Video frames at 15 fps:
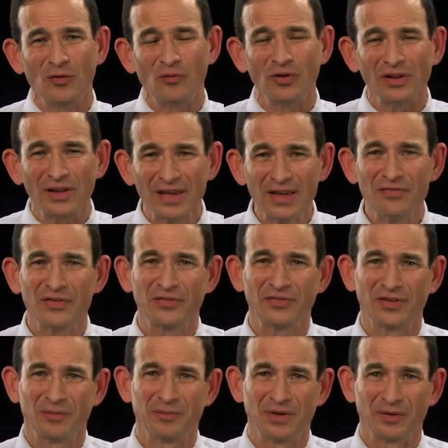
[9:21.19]
Relief of
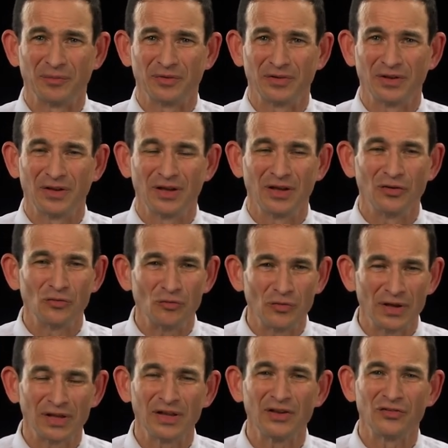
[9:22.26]
symptoms is
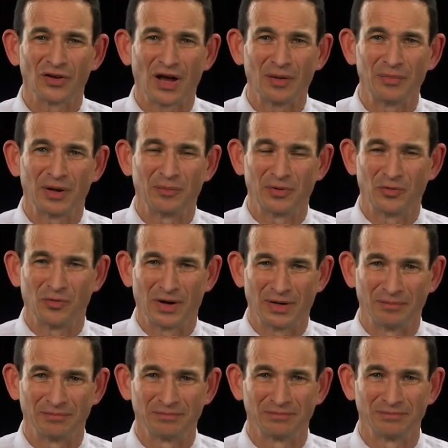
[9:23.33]
really job number one.
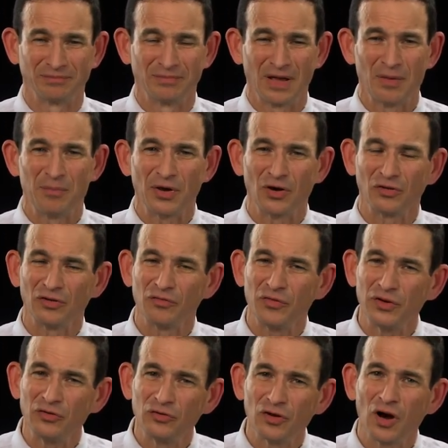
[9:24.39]
Because if
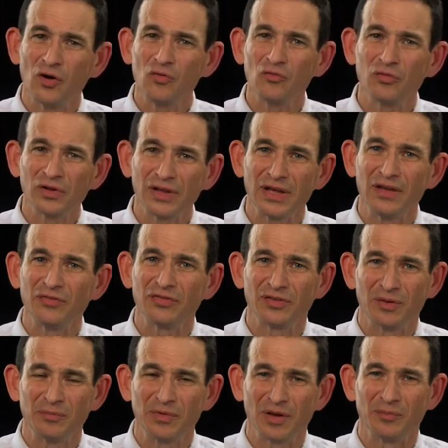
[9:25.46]
we don't relieve
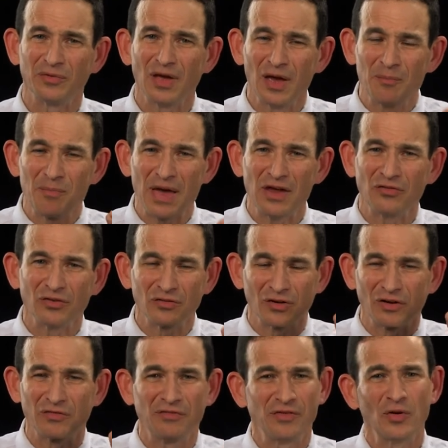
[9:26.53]
symptoms, patients
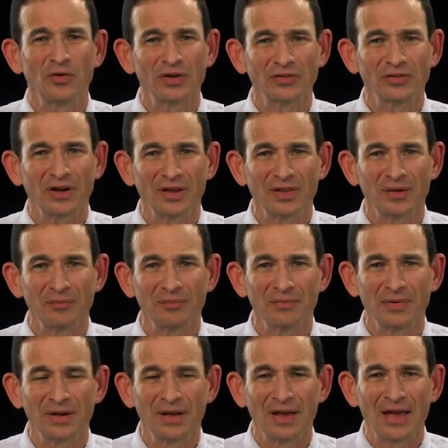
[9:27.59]
are focused on them
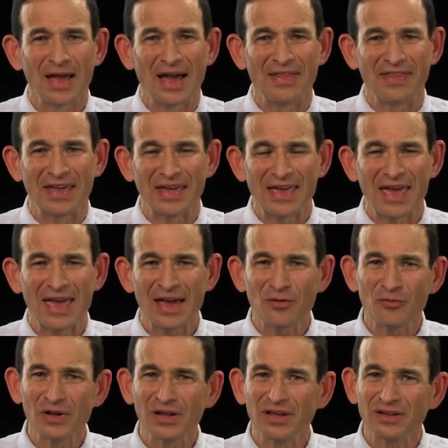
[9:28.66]
and they
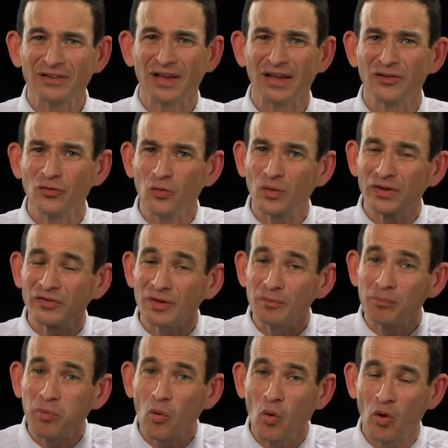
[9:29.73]
can't really attend to what's
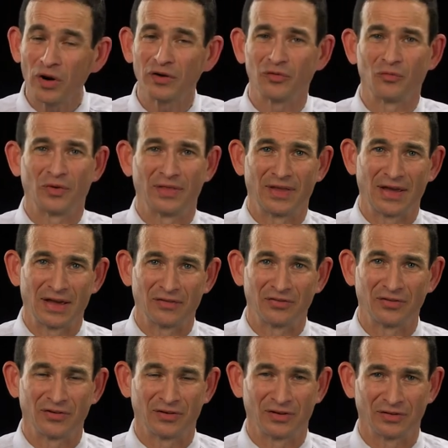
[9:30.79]
important when they have
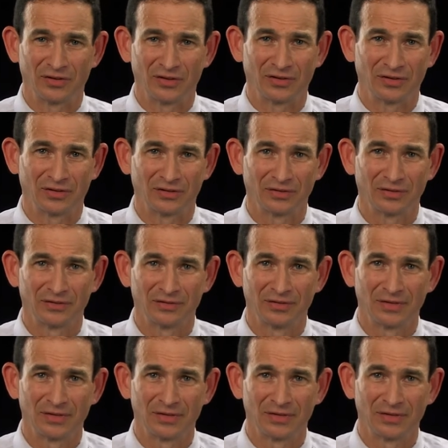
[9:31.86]
serious illness.